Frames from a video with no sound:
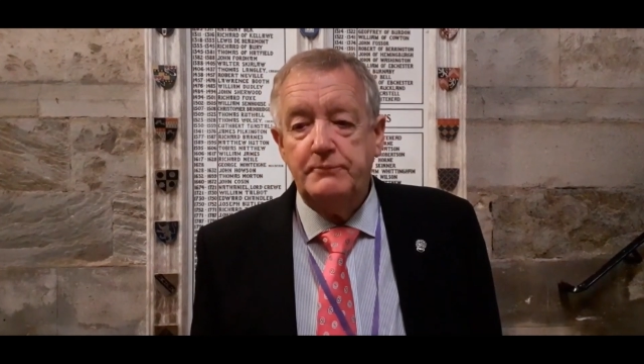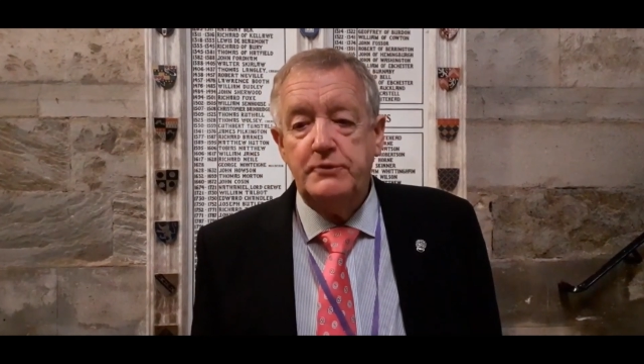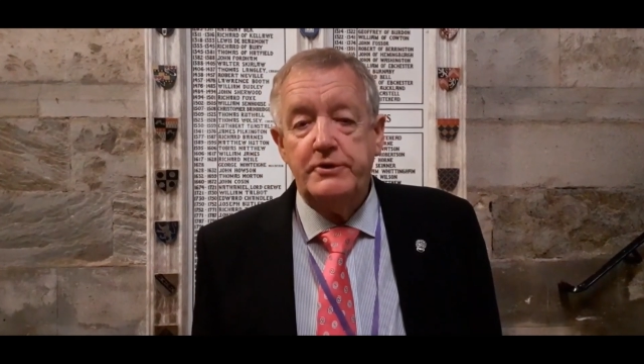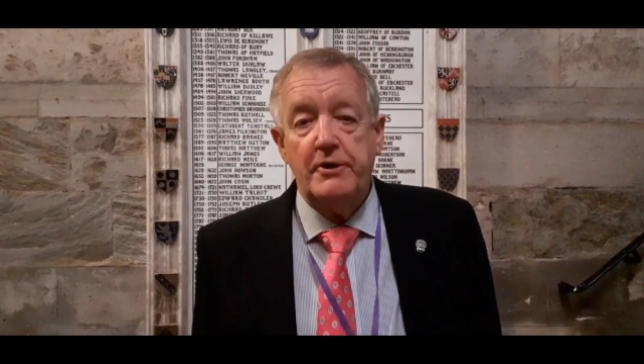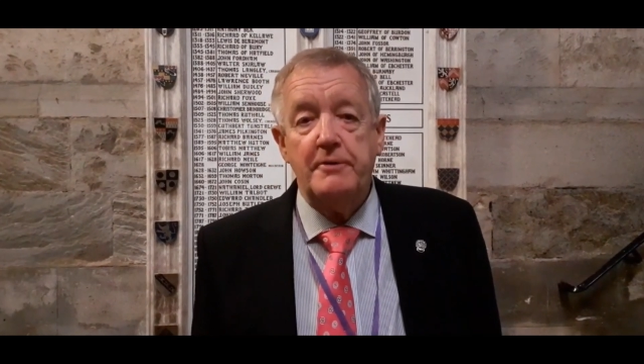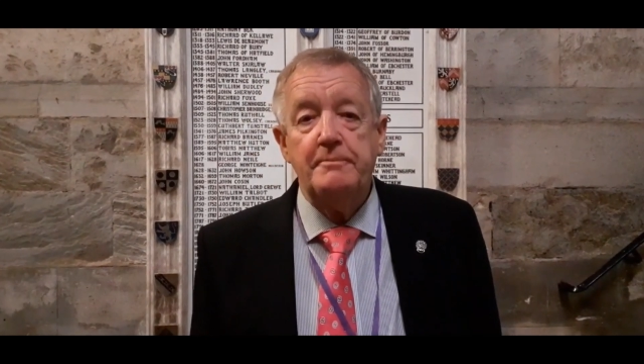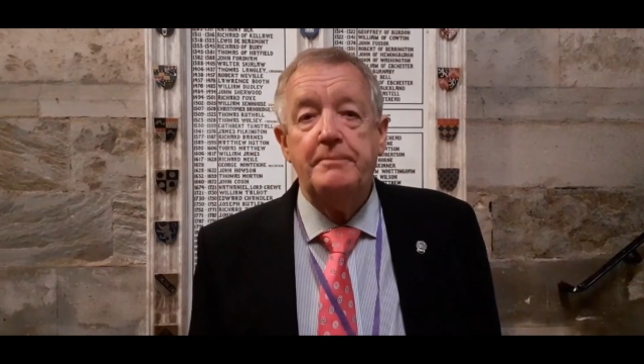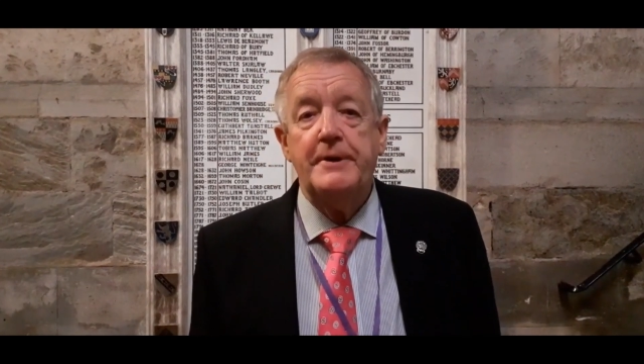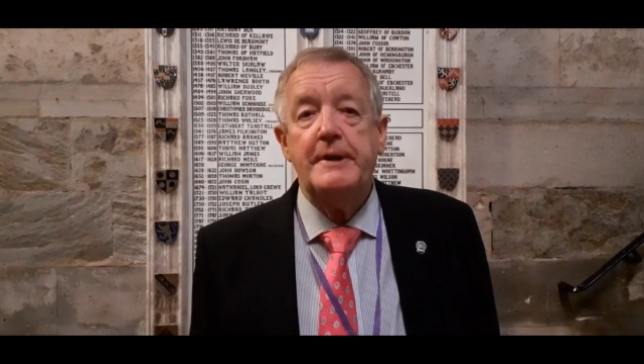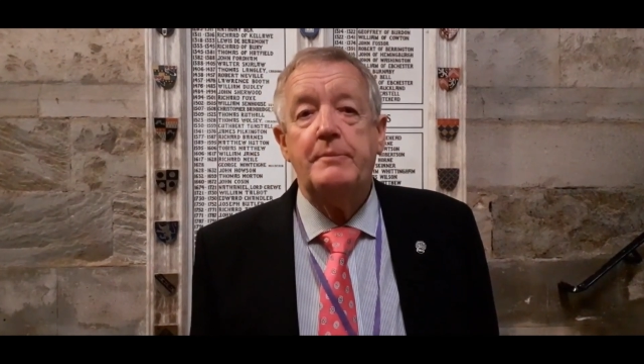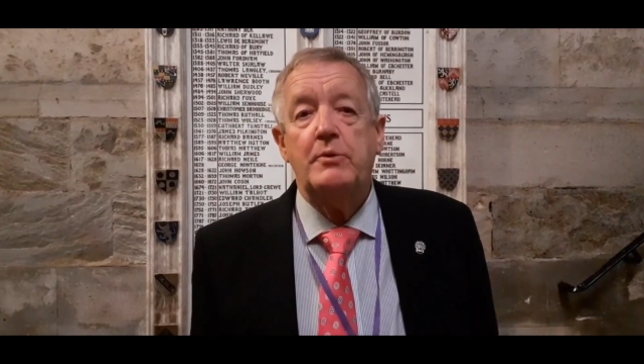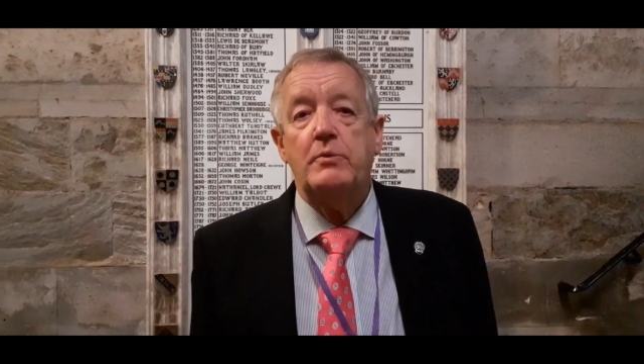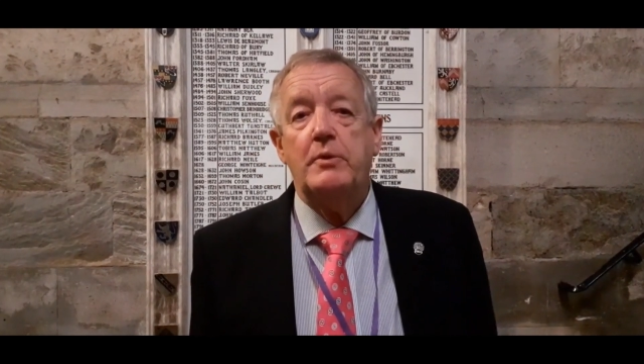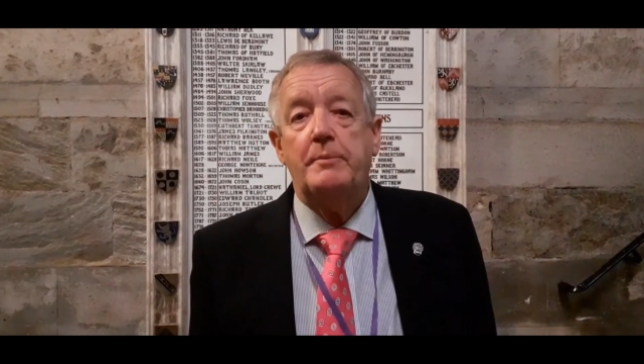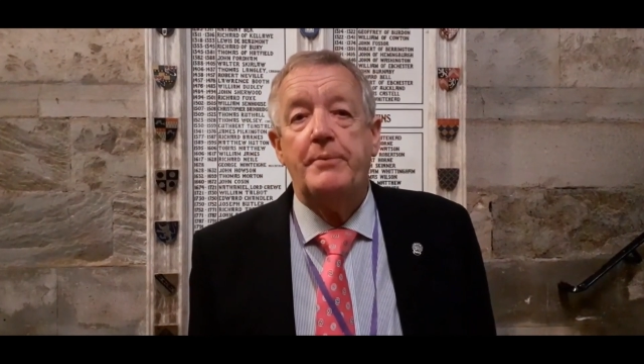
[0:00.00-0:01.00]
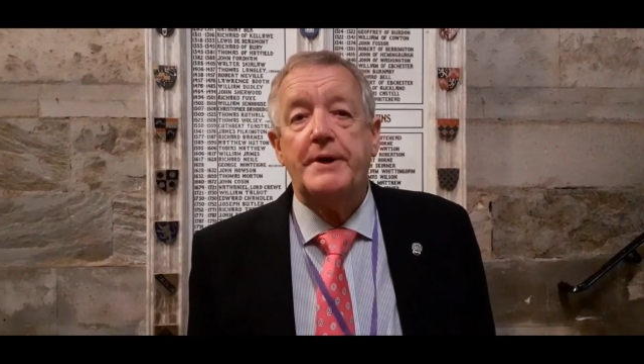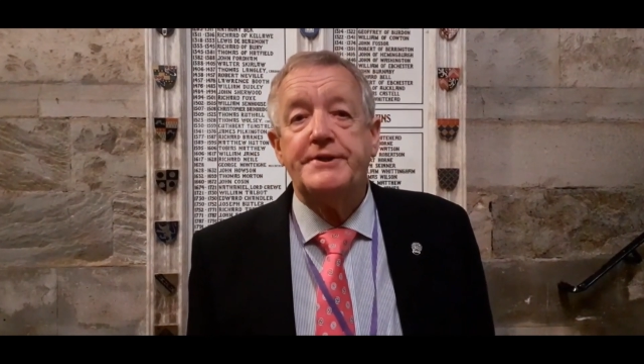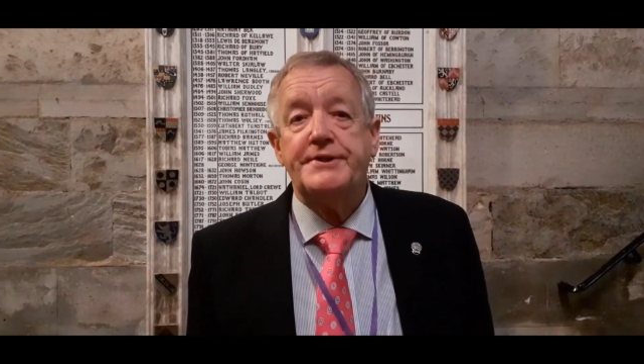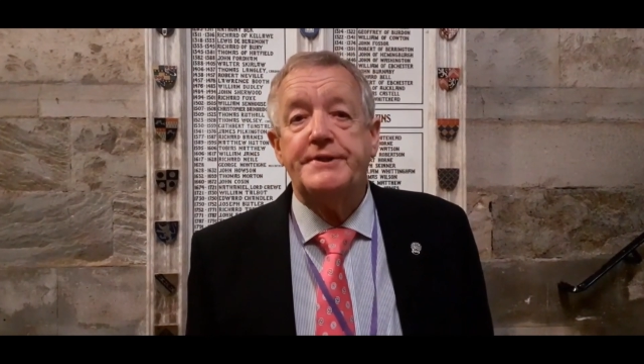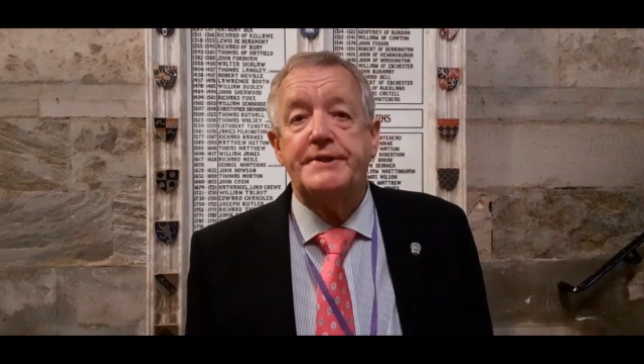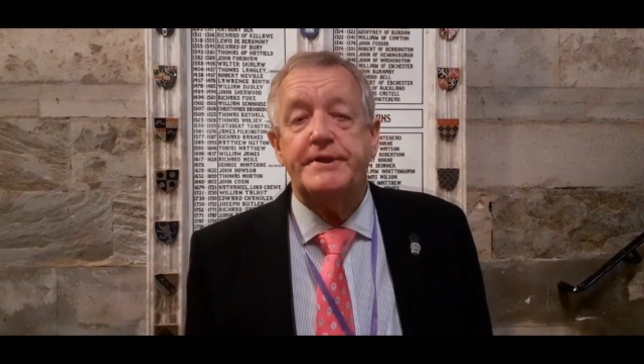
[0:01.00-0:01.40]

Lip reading: Durham people were present.